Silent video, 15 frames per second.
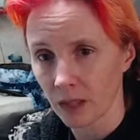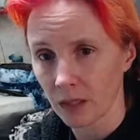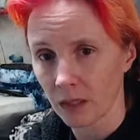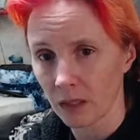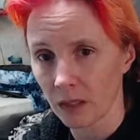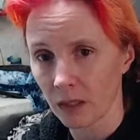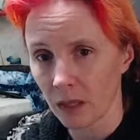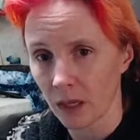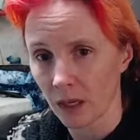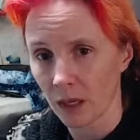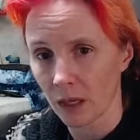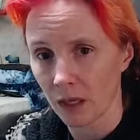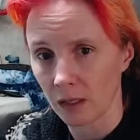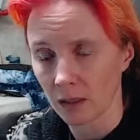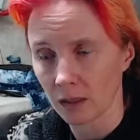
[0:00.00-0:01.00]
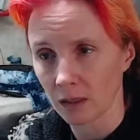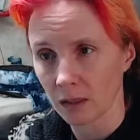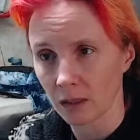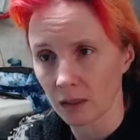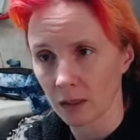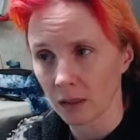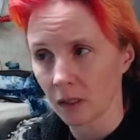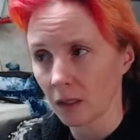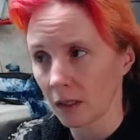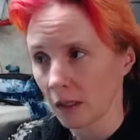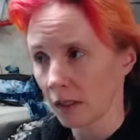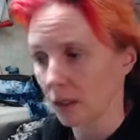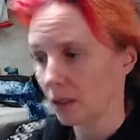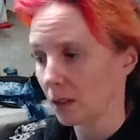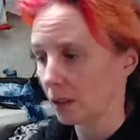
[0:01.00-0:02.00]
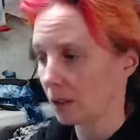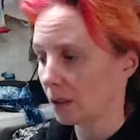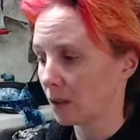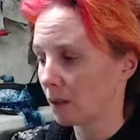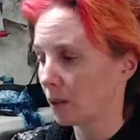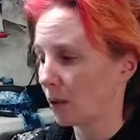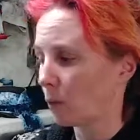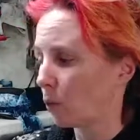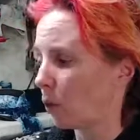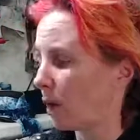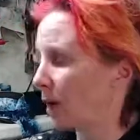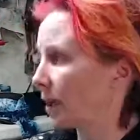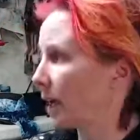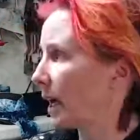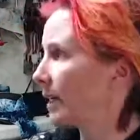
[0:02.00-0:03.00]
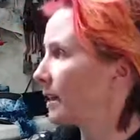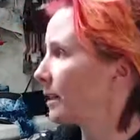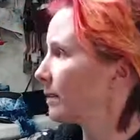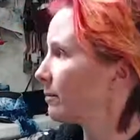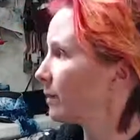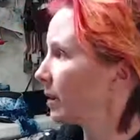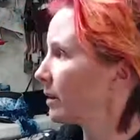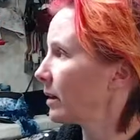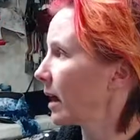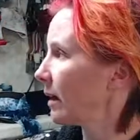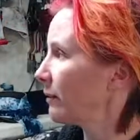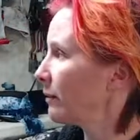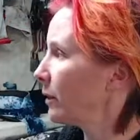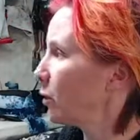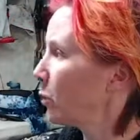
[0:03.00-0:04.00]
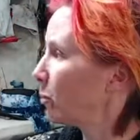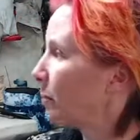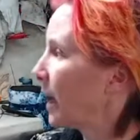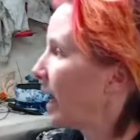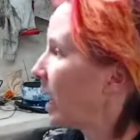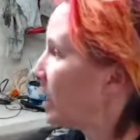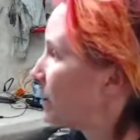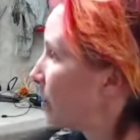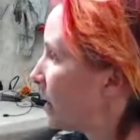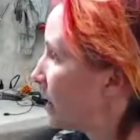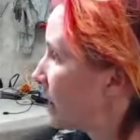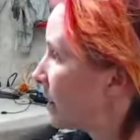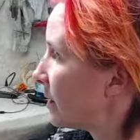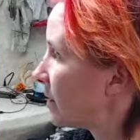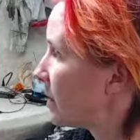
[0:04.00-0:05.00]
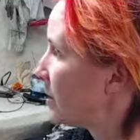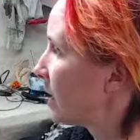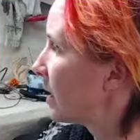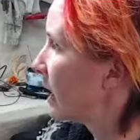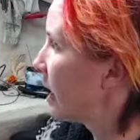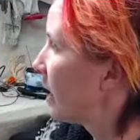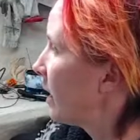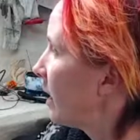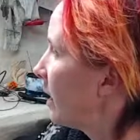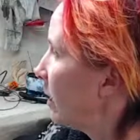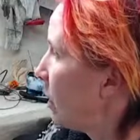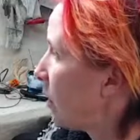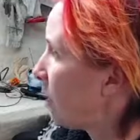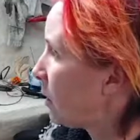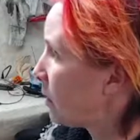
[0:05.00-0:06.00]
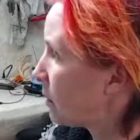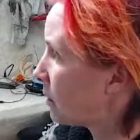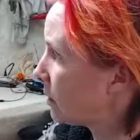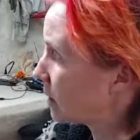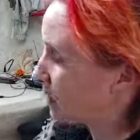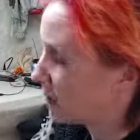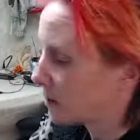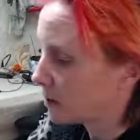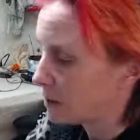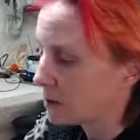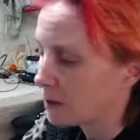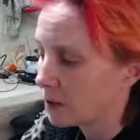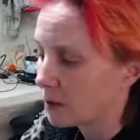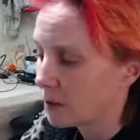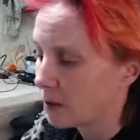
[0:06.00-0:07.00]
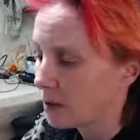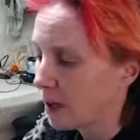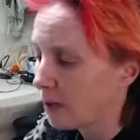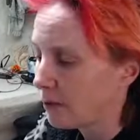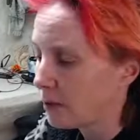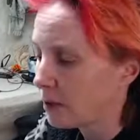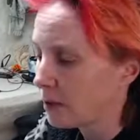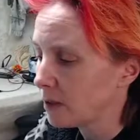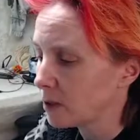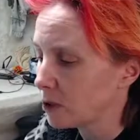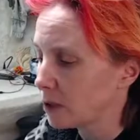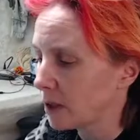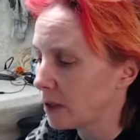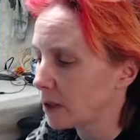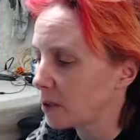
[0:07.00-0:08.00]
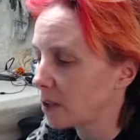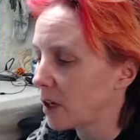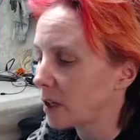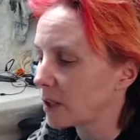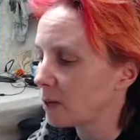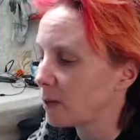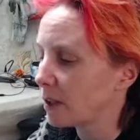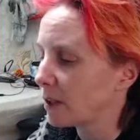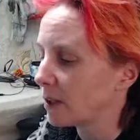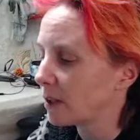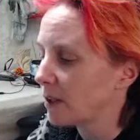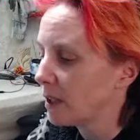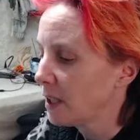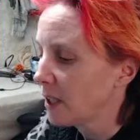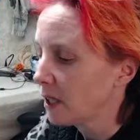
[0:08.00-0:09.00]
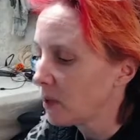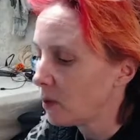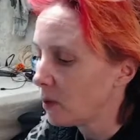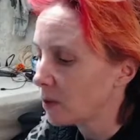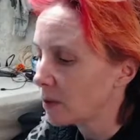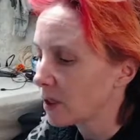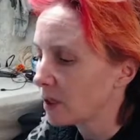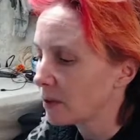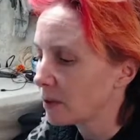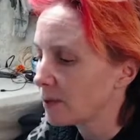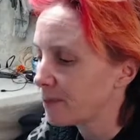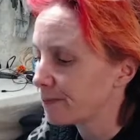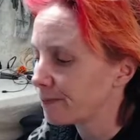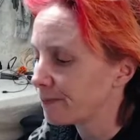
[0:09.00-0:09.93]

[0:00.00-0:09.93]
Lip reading: He has a one. I feel bad because the Devin is trying to talk to me. Hello, Devin.